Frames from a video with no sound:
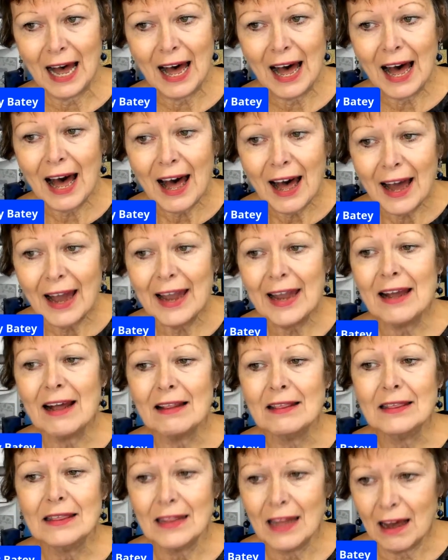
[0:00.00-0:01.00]
I
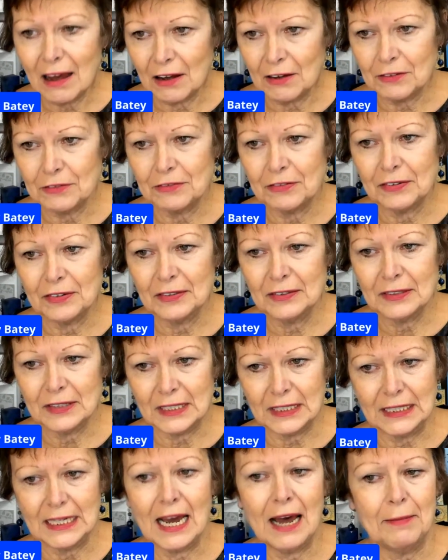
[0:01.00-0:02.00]
love the
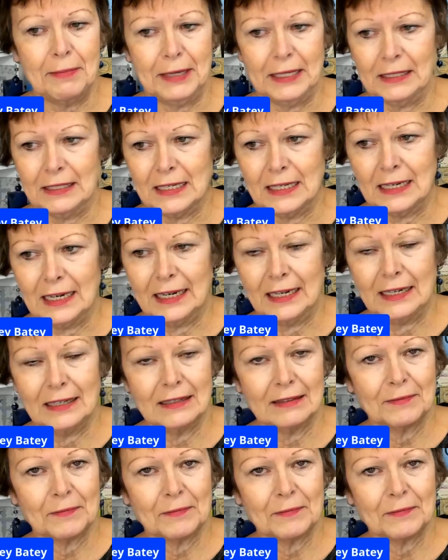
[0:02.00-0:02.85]
topic tonight.